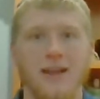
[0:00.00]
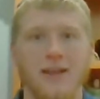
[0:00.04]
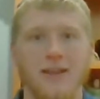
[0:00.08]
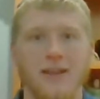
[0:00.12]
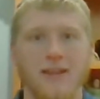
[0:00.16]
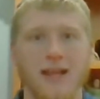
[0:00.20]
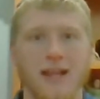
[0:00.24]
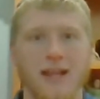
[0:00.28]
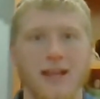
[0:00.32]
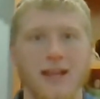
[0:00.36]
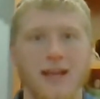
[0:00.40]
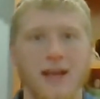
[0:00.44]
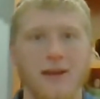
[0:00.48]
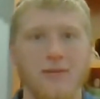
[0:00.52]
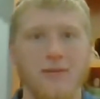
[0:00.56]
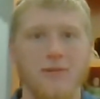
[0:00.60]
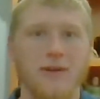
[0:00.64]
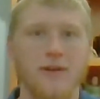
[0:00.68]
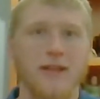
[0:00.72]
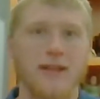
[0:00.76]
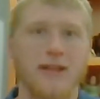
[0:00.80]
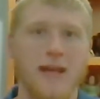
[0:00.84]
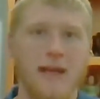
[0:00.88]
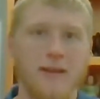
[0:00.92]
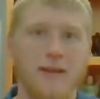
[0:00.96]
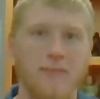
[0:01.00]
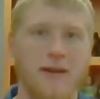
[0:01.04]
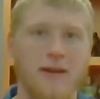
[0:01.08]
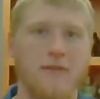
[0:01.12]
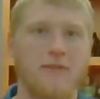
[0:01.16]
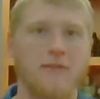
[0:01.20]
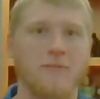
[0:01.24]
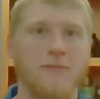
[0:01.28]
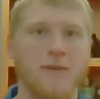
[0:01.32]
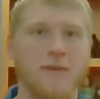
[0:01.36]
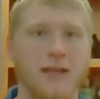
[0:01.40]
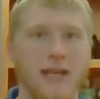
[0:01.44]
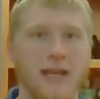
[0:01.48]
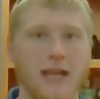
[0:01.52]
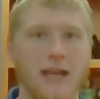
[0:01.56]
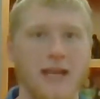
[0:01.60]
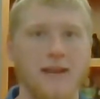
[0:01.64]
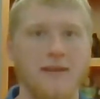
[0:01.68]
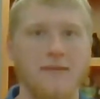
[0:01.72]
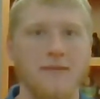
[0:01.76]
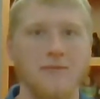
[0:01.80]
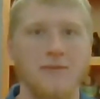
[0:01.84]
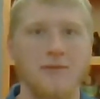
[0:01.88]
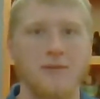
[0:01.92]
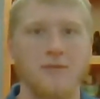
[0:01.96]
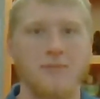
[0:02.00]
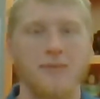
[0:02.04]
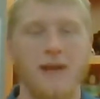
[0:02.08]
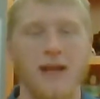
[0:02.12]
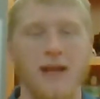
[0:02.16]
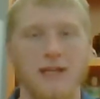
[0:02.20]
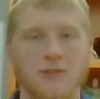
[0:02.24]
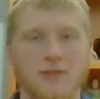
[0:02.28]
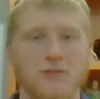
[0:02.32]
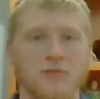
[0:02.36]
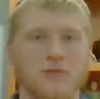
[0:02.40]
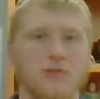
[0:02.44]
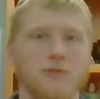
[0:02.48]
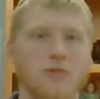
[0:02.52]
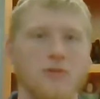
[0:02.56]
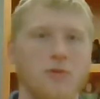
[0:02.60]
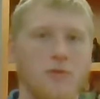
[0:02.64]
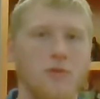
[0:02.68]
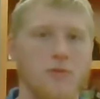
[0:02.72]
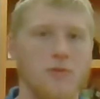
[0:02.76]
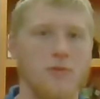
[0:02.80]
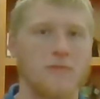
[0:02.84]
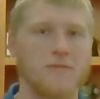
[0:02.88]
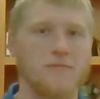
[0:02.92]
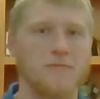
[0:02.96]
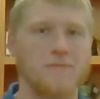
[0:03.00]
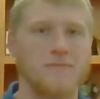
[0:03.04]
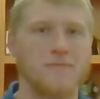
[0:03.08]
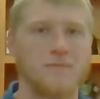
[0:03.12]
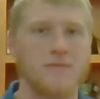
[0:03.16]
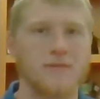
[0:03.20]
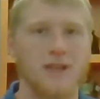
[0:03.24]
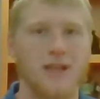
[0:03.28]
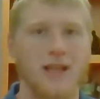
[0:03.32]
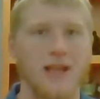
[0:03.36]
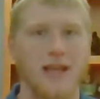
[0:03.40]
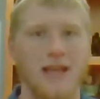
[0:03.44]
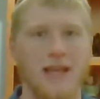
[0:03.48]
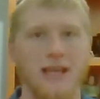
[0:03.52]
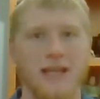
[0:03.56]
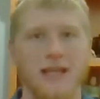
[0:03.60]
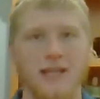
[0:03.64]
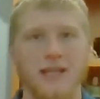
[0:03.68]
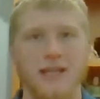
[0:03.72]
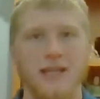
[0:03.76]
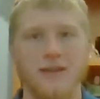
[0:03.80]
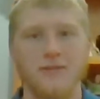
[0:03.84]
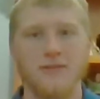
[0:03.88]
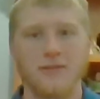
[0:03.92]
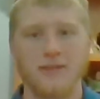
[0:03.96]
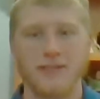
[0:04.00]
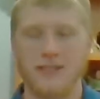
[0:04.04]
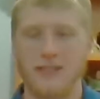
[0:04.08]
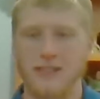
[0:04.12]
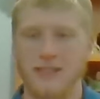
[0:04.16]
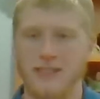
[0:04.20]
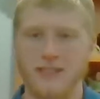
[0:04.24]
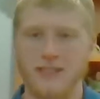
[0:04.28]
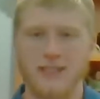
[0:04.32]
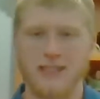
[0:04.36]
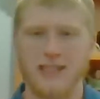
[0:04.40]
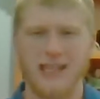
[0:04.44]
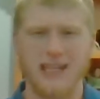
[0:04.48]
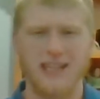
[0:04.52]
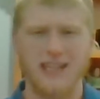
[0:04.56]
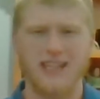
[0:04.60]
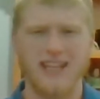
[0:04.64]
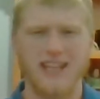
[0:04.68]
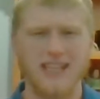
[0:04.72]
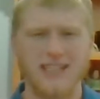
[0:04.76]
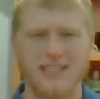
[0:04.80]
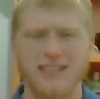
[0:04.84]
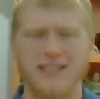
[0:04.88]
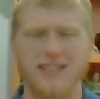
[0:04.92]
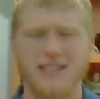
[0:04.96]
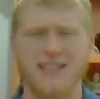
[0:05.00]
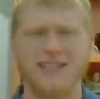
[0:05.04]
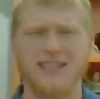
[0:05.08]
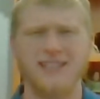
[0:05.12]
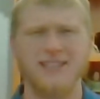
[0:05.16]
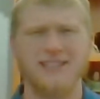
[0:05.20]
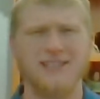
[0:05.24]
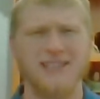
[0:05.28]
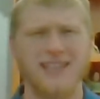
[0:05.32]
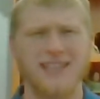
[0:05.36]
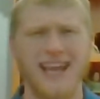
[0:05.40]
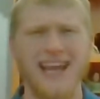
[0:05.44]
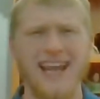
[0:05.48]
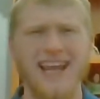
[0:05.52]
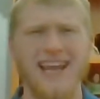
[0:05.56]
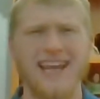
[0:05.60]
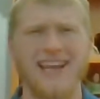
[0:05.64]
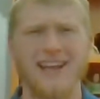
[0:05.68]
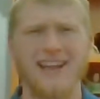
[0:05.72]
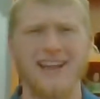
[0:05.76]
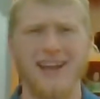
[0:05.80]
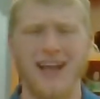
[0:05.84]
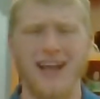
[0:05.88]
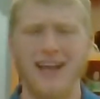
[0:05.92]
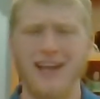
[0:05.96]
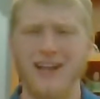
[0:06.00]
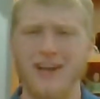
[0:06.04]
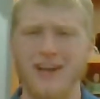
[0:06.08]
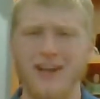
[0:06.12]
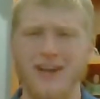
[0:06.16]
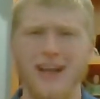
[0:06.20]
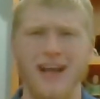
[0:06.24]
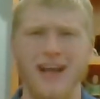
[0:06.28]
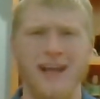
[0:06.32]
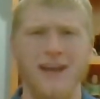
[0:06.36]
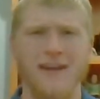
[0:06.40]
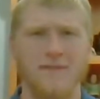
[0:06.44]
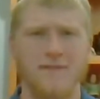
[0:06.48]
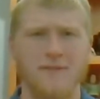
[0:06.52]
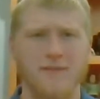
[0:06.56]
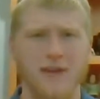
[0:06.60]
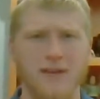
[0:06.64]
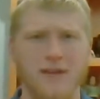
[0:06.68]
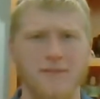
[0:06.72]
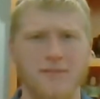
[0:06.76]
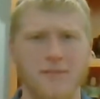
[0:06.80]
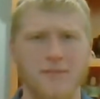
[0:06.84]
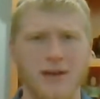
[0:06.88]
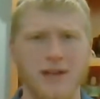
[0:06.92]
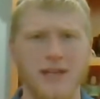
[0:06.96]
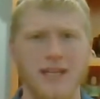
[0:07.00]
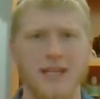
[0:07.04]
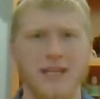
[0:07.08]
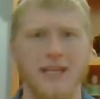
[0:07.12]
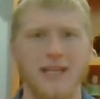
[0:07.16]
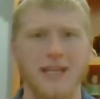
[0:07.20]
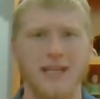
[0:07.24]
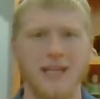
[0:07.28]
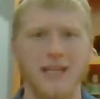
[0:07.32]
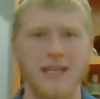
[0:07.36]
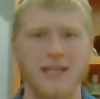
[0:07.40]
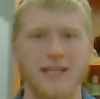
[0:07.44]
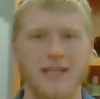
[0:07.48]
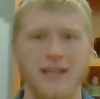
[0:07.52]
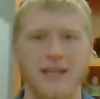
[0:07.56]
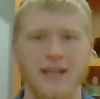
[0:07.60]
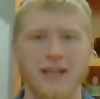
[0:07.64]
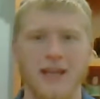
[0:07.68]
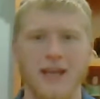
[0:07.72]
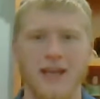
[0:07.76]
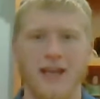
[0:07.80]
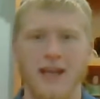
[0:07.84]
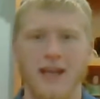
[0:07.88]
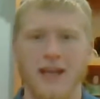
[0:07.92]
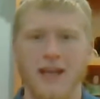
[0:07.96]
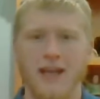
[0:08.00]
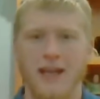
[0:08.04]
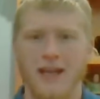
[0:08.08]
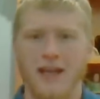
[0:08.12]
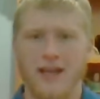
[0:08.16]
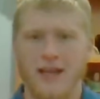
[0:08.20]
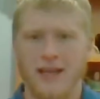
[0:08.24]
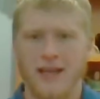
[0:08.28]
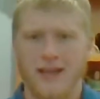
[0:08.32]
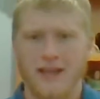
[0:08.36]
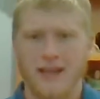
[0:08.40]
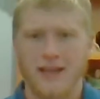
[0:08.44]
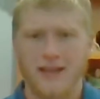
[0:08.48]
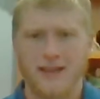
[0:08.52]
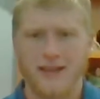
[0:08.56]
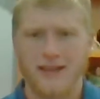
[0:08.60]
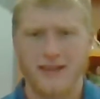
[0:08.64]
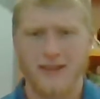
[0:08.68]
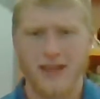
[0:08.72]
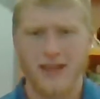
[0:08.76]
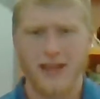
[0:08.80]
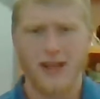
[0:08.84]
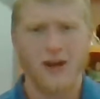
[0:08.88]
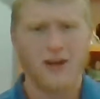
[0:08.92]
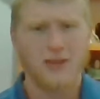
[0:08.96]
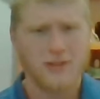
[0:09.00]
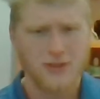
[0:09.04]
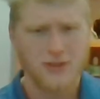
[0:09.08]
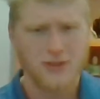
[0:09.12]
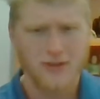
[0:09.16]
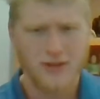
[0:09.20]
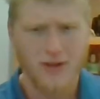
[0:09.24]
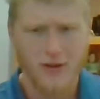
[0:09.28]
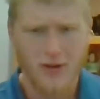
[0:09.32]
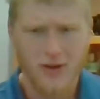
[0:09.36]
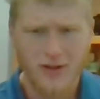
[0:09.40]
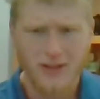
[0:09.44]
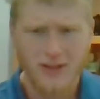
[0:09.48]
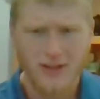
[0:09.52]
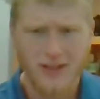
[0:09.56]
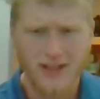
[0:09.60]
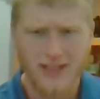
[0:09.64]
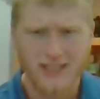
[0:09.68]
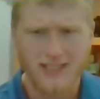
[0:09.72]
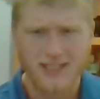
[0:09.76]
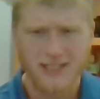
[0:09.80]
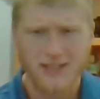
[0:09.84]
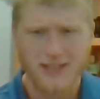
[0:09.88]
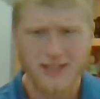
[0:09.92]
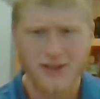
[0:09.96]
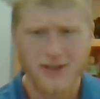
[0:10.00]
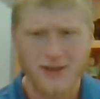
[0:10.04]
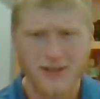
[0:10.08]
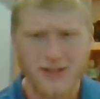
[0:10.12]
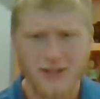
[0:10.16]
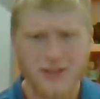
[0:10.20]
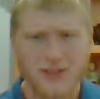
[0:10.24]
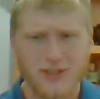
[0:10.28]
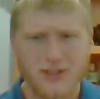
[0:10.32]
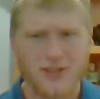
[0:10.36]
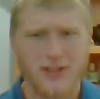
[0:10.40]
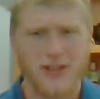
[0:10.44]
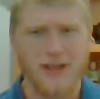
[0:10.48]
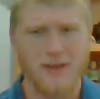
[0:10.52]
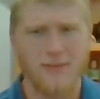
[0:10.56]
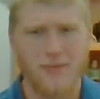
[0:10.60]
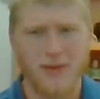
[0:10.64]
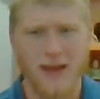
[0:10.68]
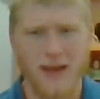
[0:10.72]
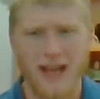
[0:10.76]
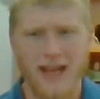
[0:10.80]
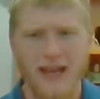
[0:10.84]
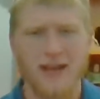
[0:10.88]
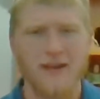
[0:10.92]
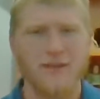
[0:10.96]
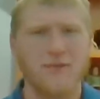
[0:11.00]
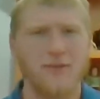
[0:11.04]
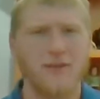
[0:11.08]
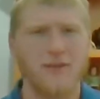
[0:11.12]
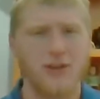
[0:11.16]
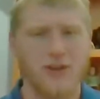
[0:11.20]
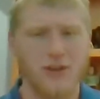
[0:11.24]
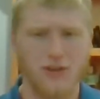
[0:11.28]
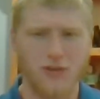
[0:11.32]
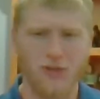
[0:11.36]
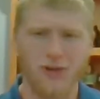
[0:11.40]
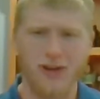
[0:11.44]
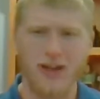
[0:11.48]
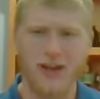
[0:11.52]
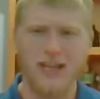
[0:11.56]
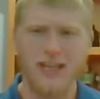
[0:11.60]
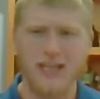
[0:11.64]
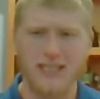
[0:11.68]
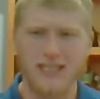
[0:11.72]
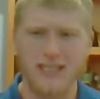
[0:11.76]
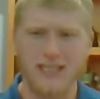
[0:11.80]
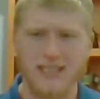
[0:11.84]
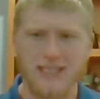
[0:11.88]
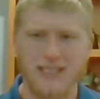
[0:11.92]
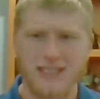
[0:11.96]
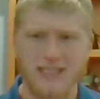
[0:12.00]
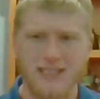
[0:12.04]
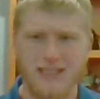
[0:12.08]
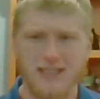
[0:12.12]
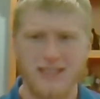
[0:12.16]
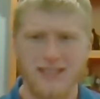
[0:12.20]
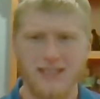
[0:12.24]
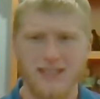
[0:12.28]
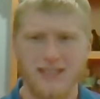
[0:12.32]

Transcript: that night when he came back from a game to back to his dorm. And it was just that's sad. How do you not have enough money to eat? They also argue that students should get paid for their grades